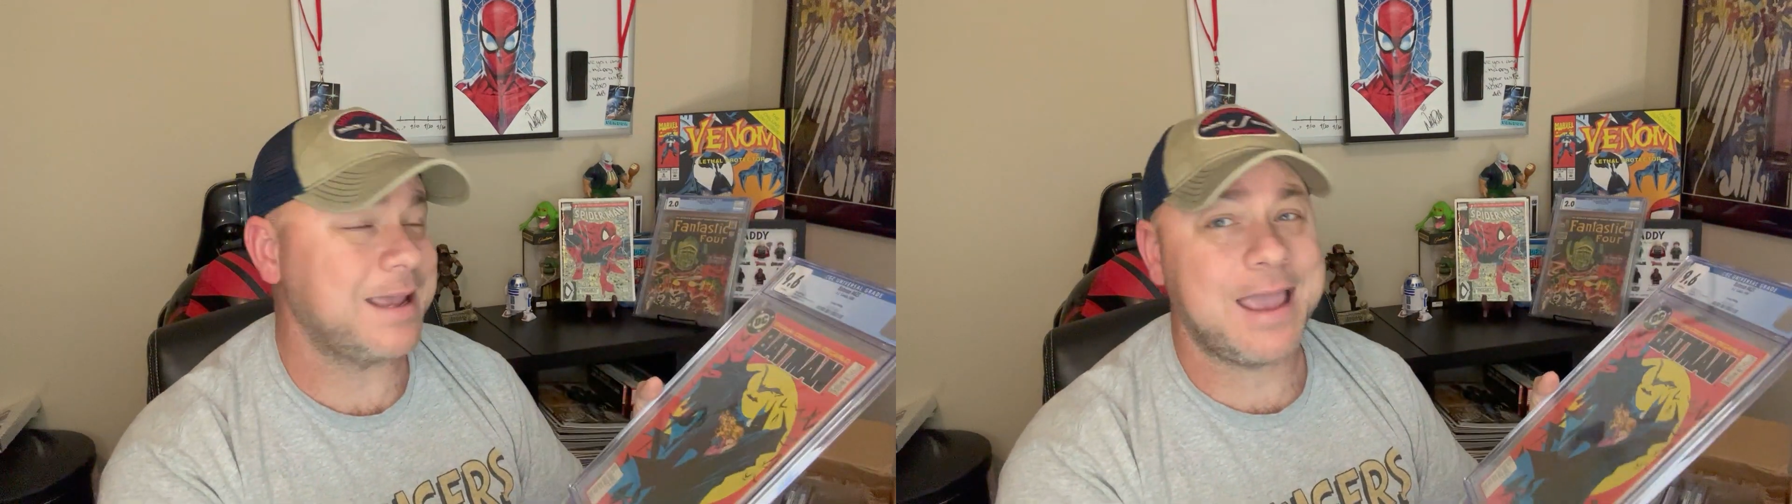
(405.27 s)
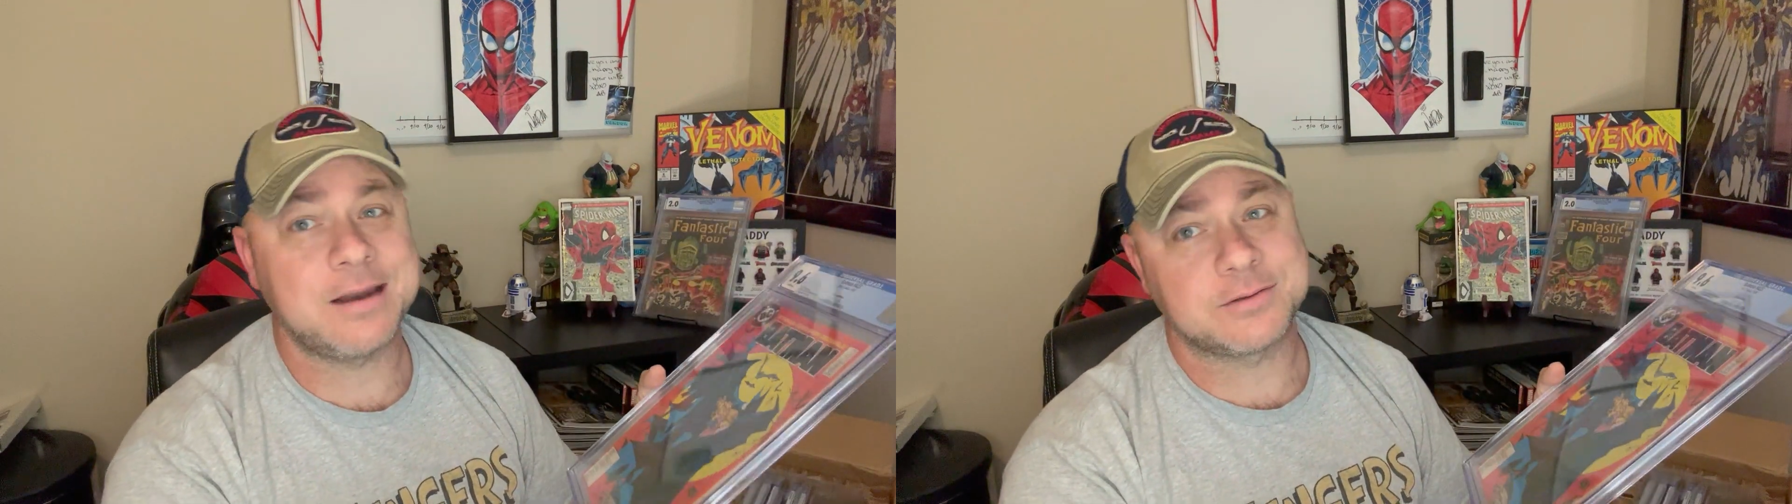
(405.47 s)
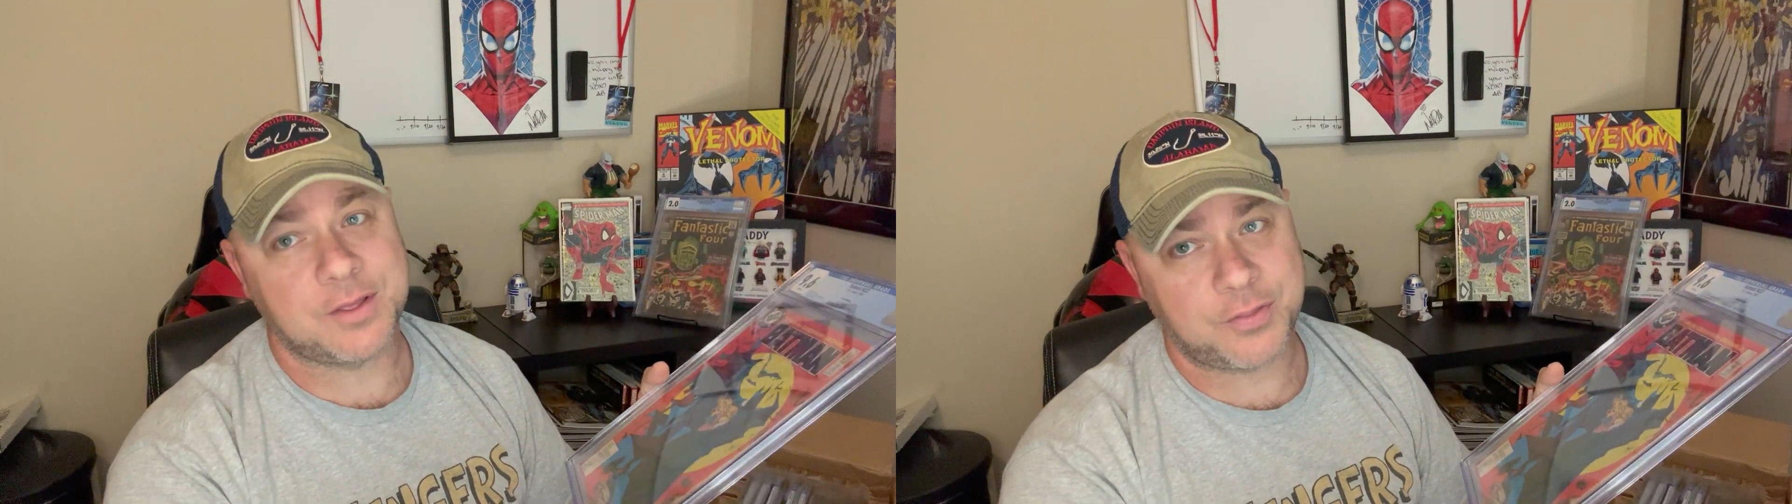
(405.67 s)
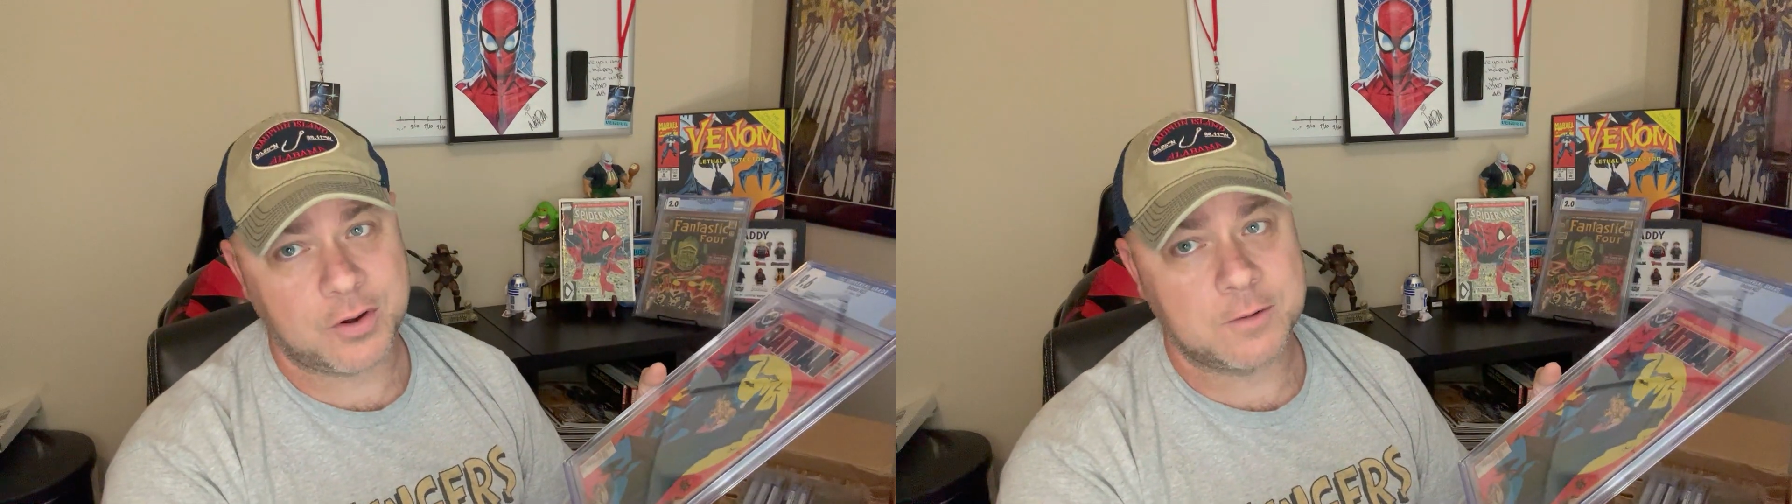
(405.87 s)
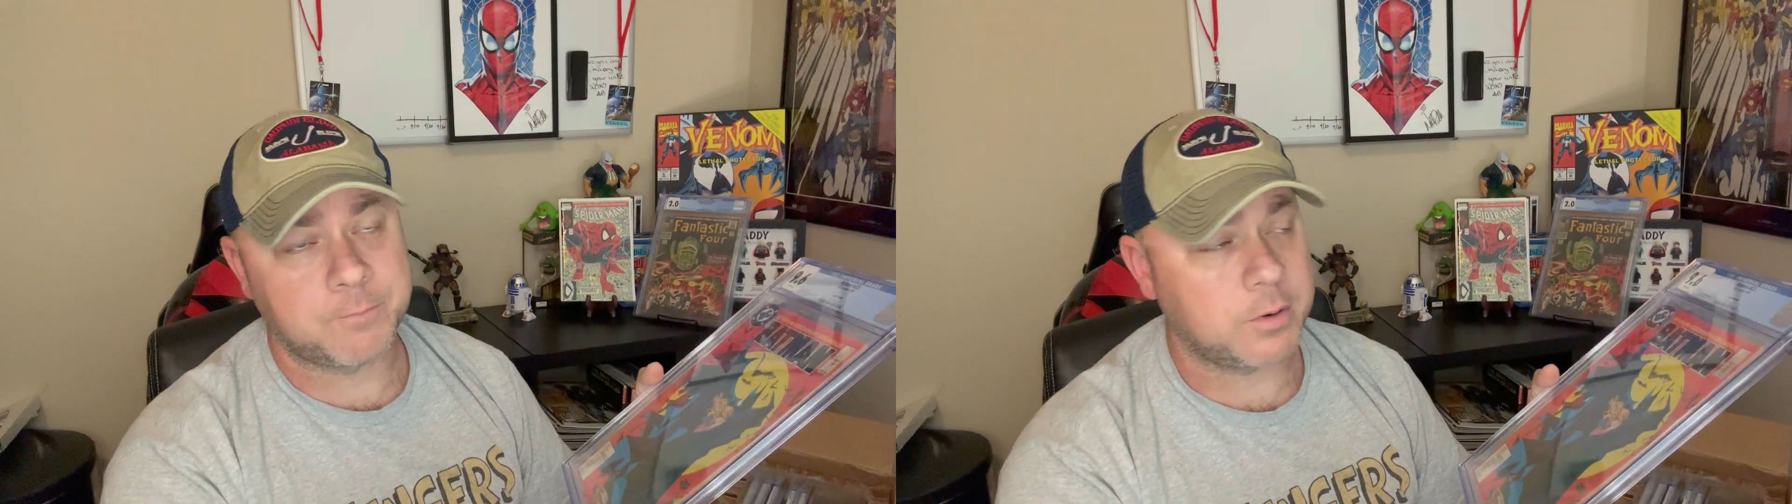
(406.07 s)
and it's a
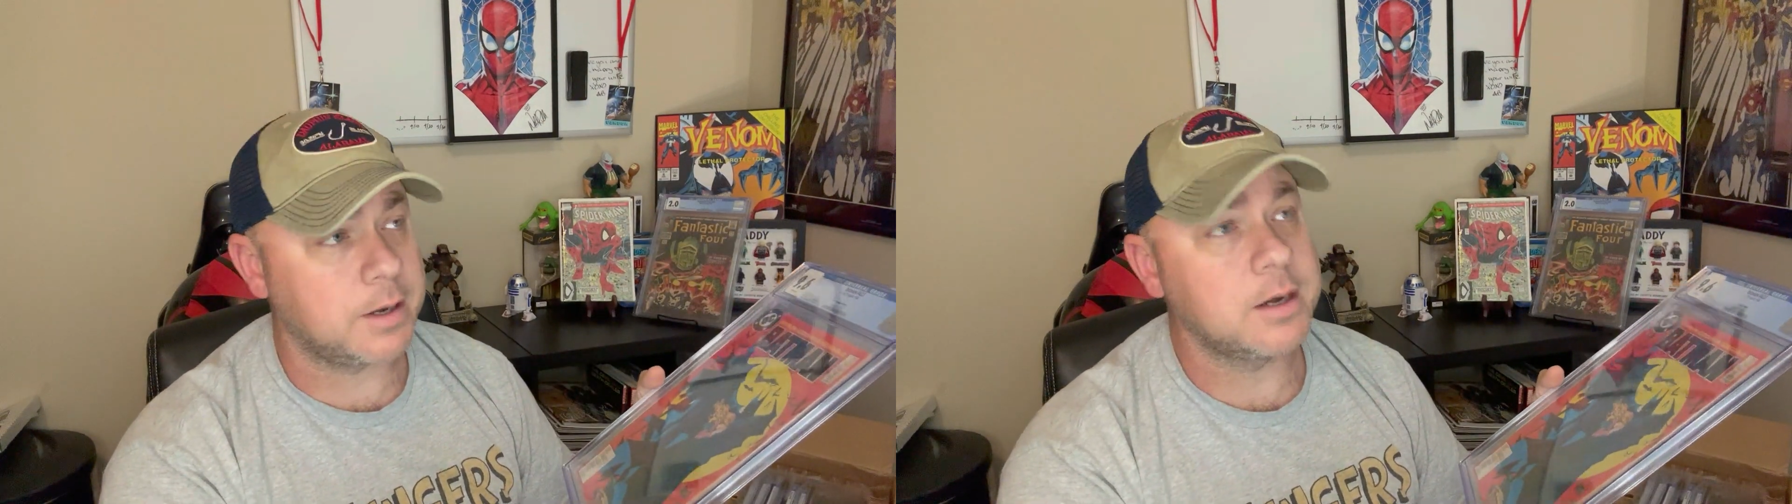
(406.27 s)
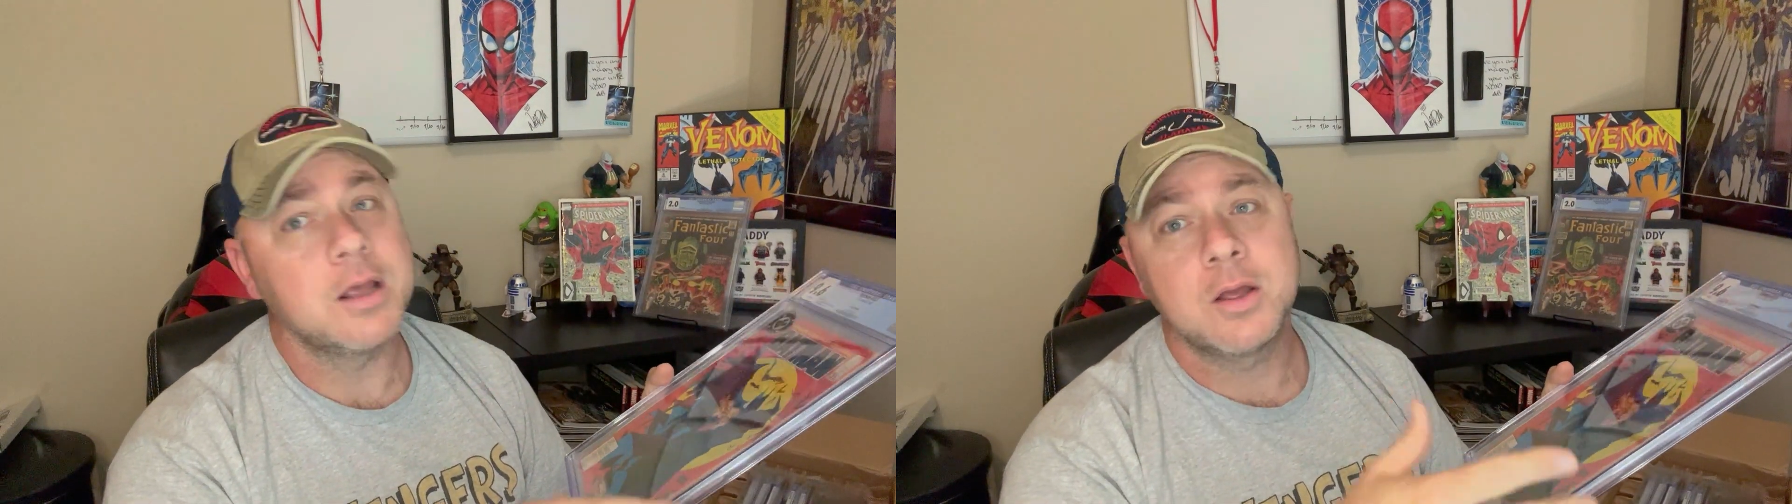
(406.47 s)
third print.